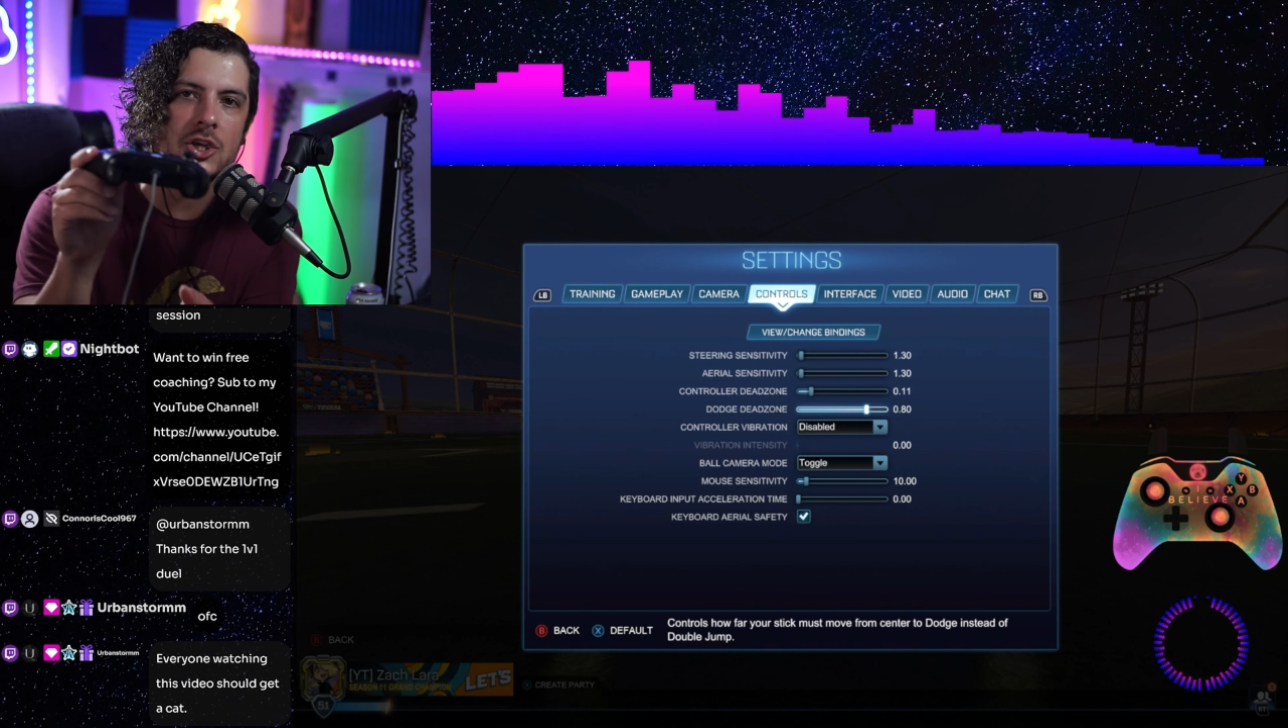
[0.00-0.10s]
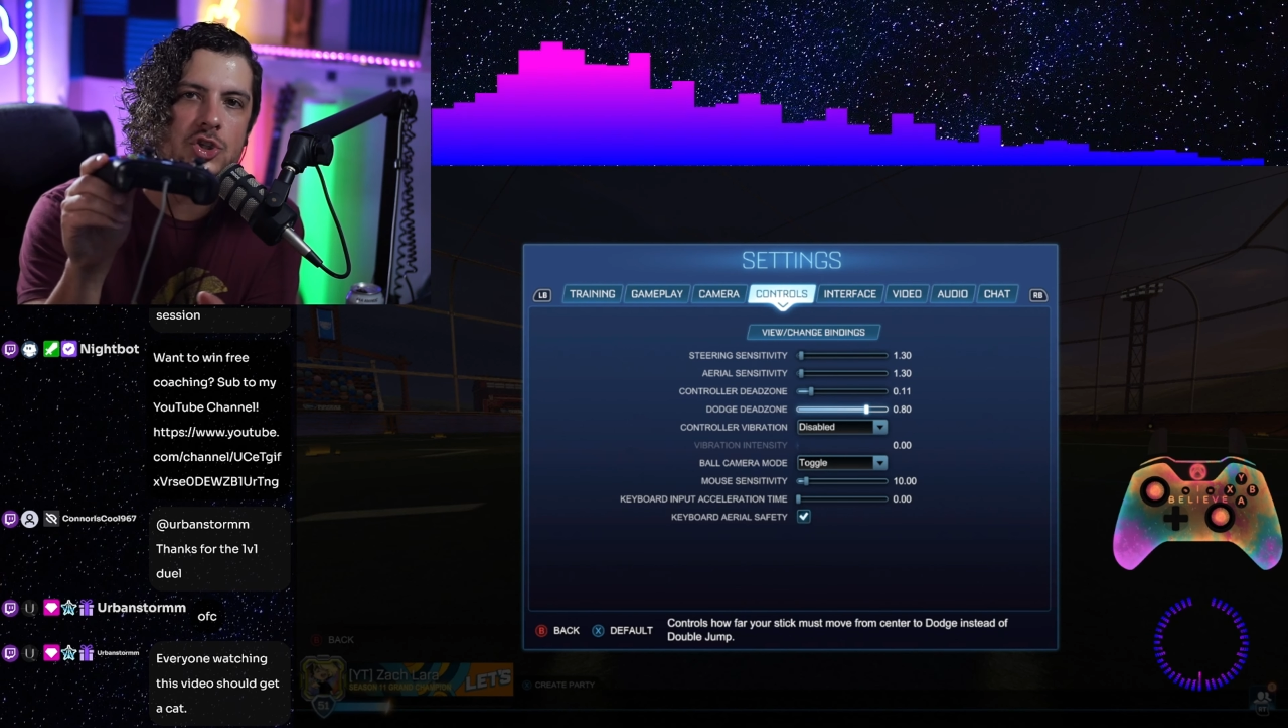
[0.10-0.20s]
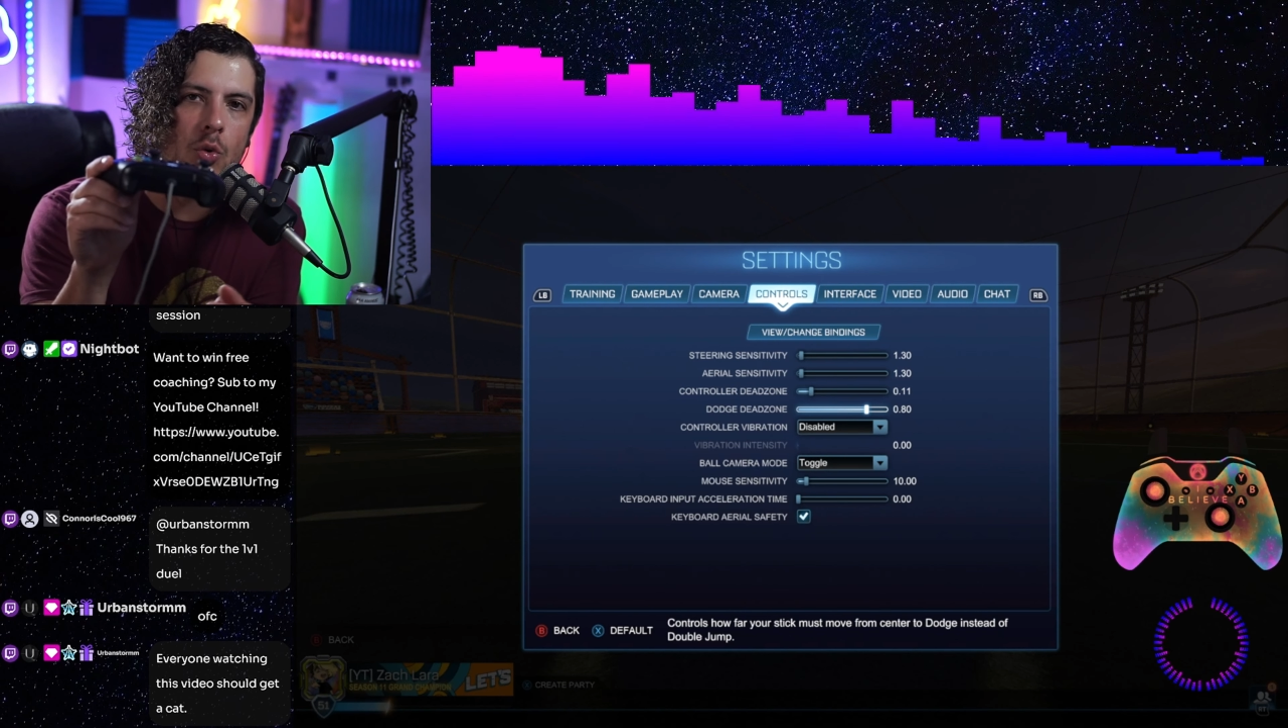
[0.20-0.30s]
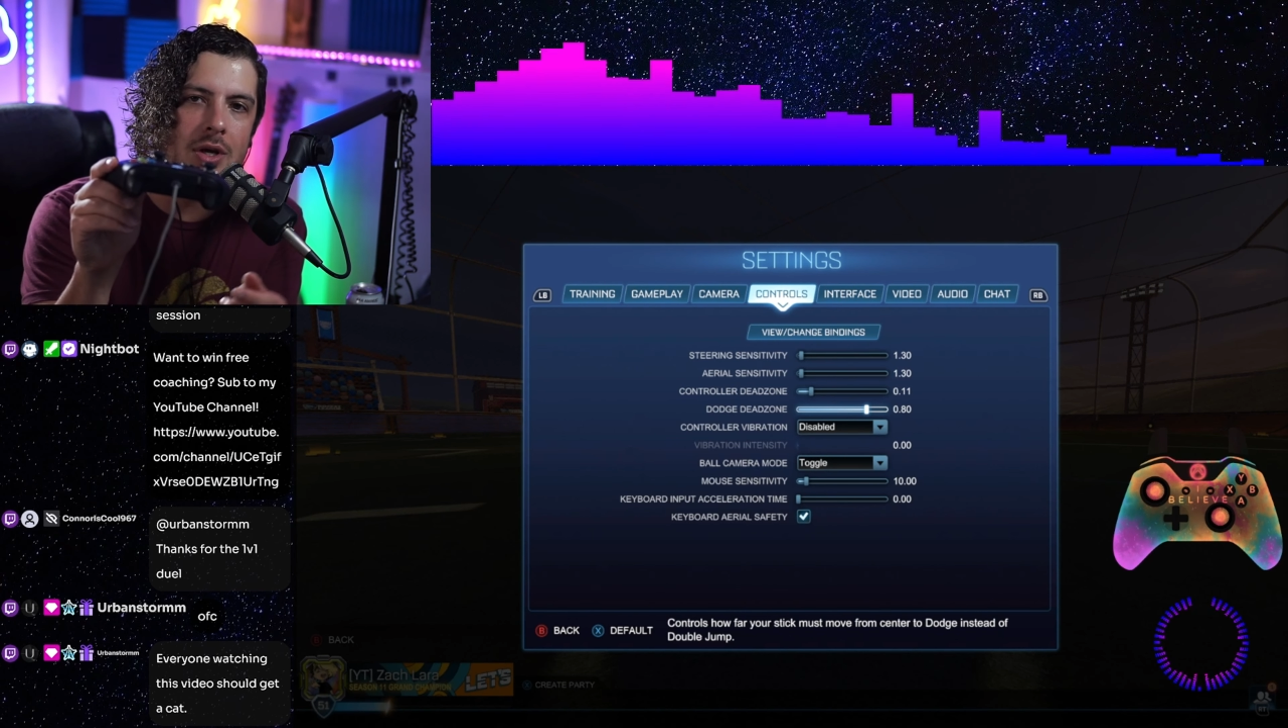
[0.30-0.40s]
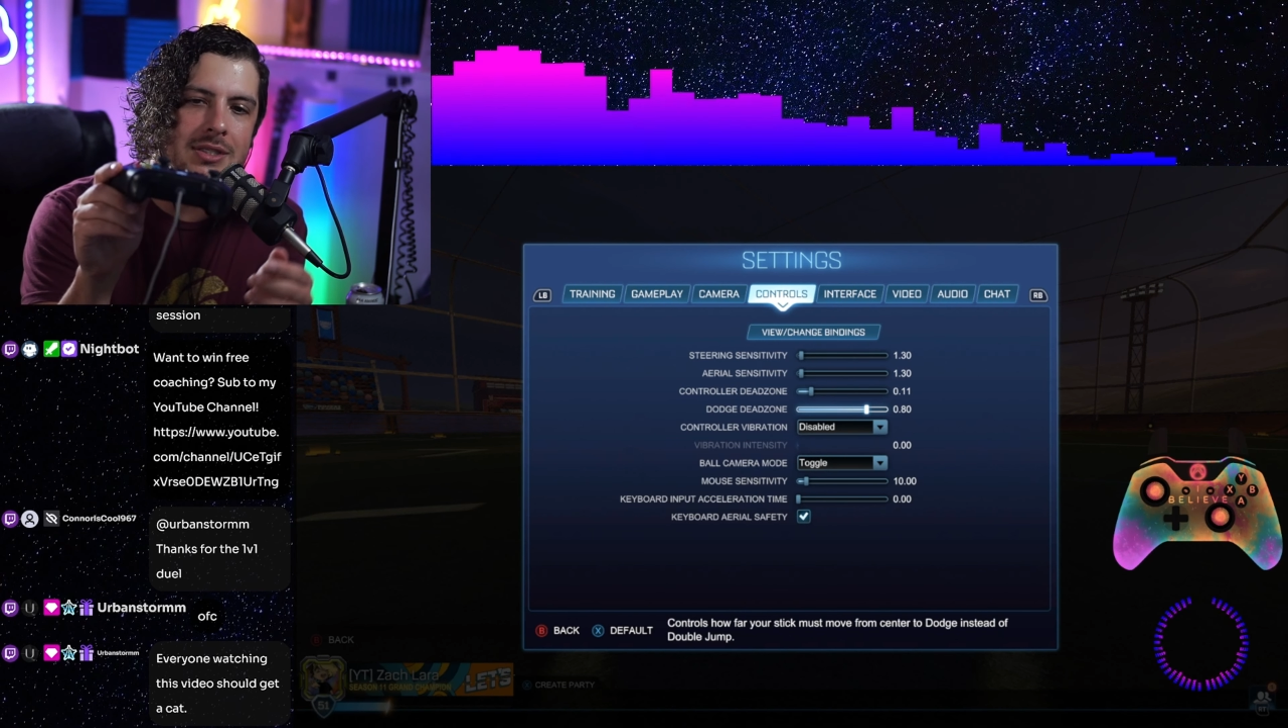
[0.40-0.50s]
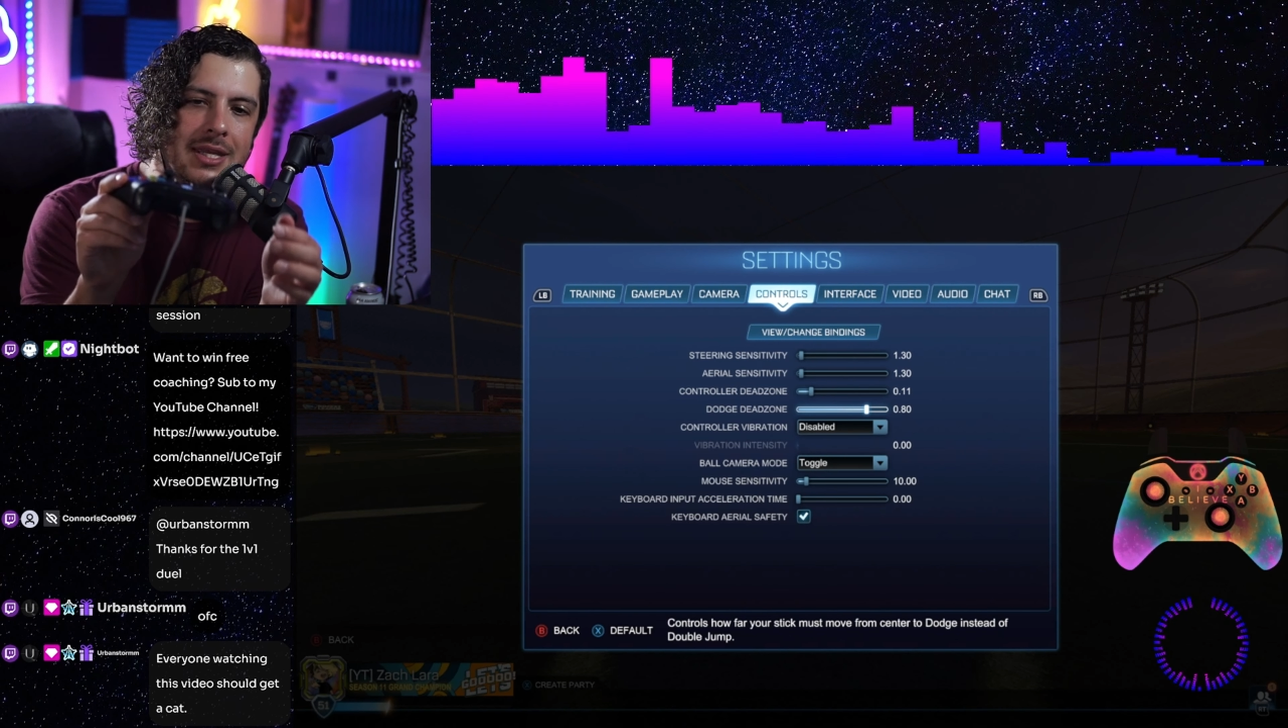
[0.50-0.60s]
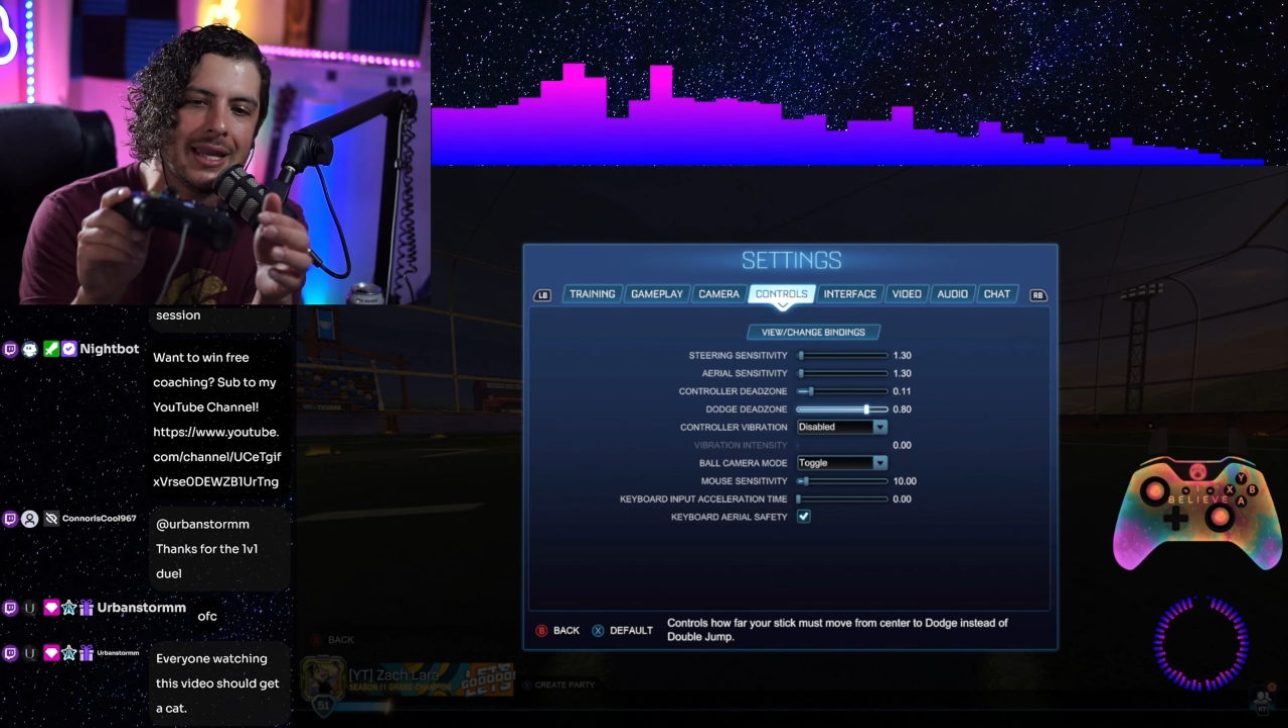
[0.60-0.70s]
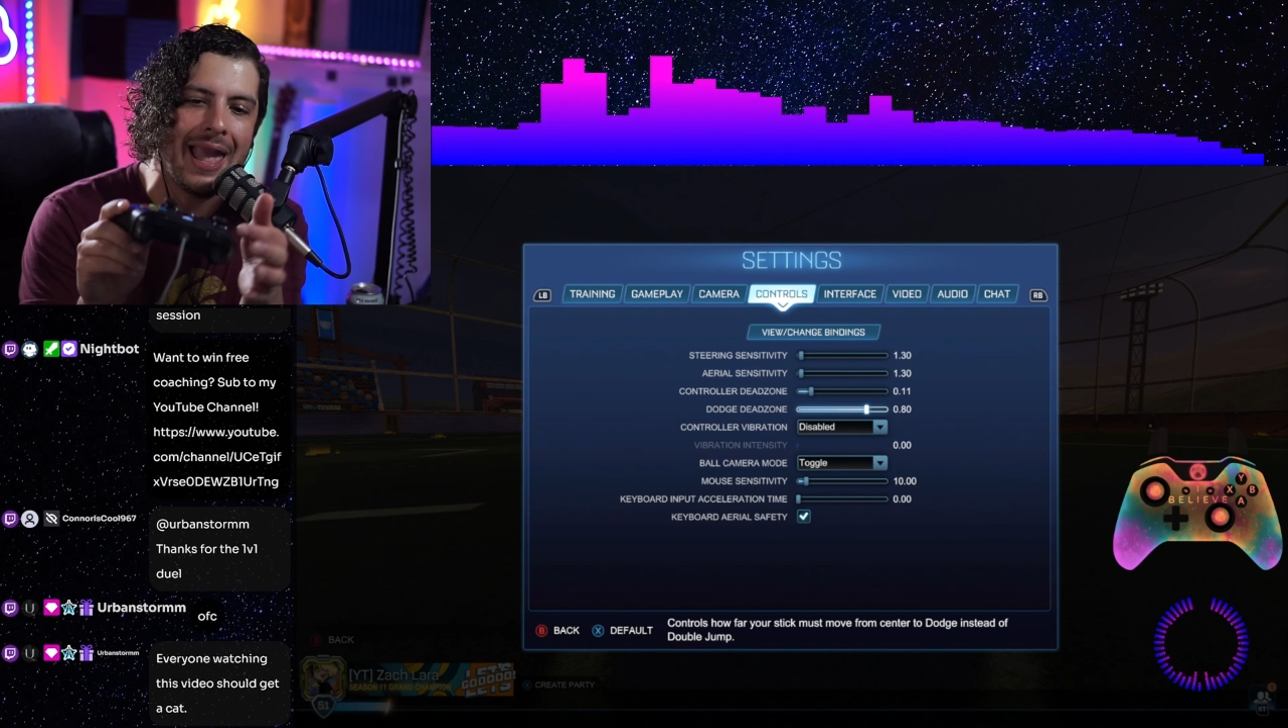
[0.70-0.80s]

joystick,